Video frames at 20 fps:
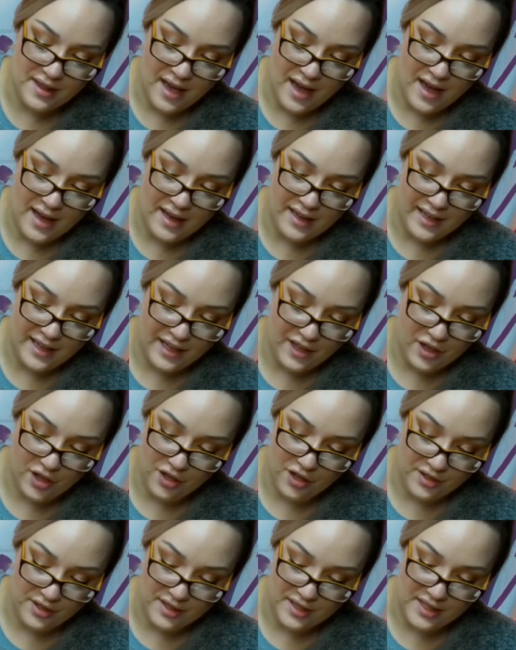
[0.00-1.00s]
that he
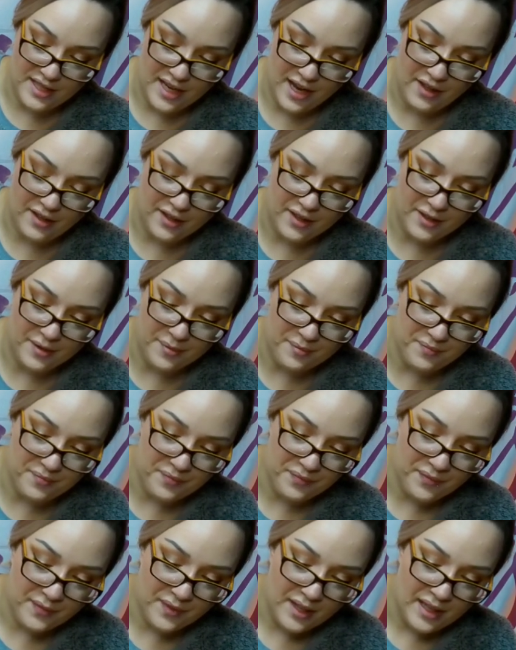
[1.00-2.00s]
couldn't tell him.
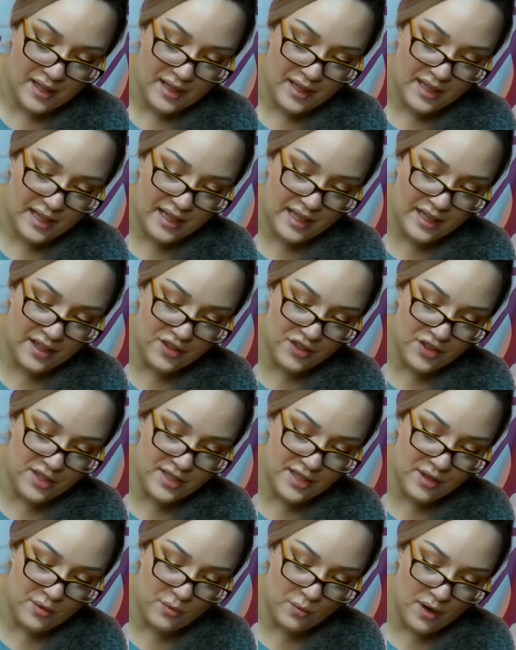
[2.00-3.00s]
He
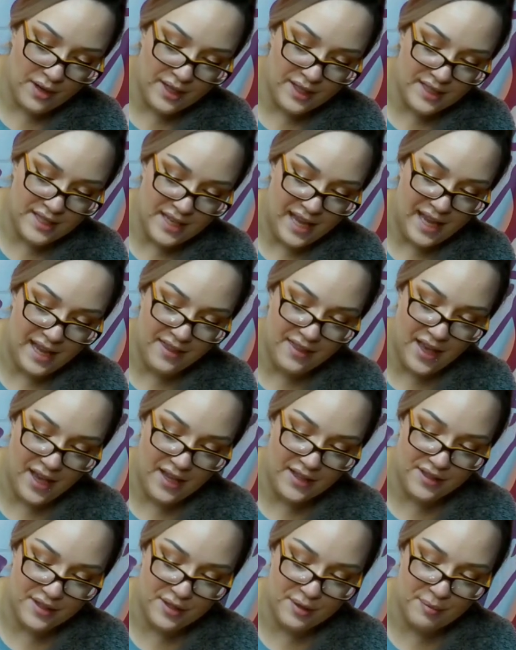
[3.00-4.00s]
just didn't want to take
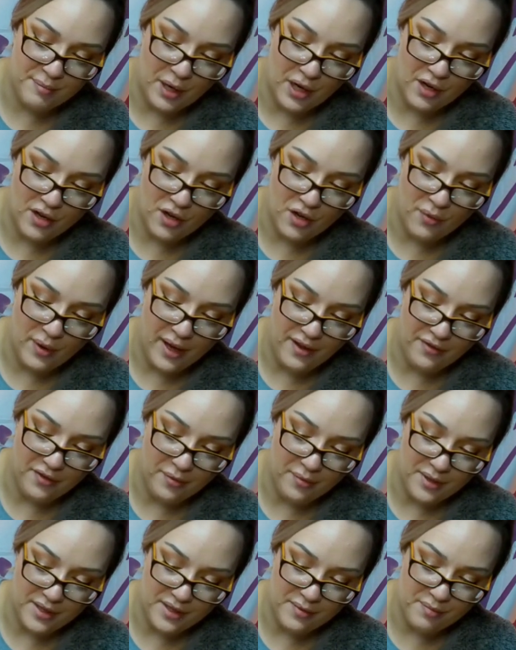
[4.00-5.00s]
that spark away
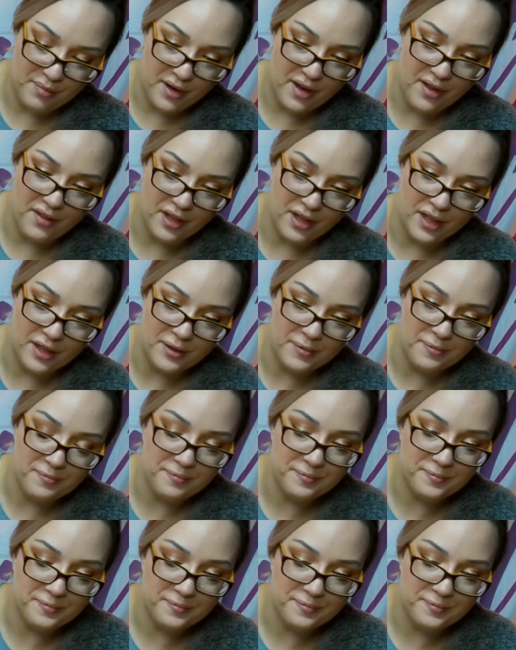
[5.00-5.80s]
from his brother.